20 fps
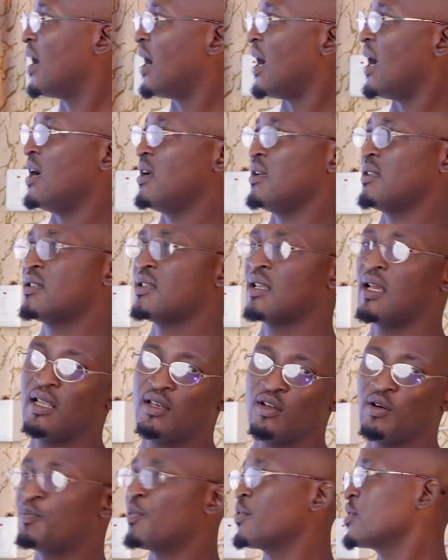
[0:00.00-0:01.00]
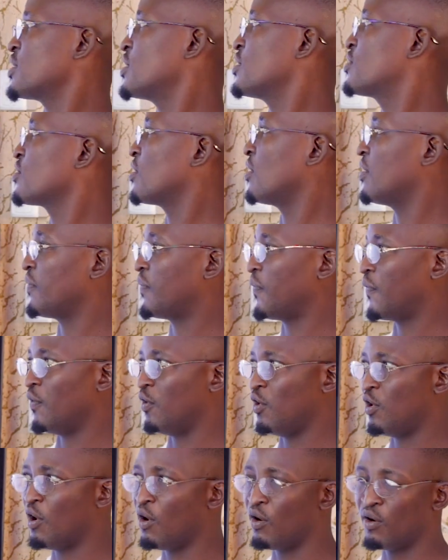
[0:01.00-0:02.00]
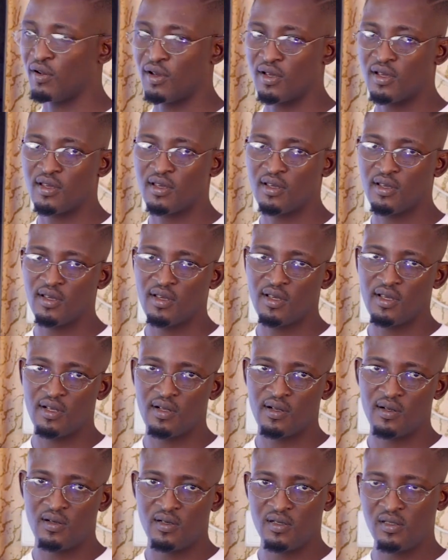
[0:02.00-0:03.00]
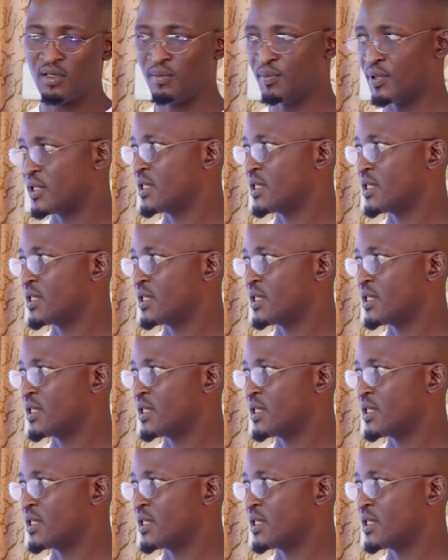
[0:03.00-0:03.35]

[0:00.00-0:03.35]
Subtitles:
as an opposite of long. Number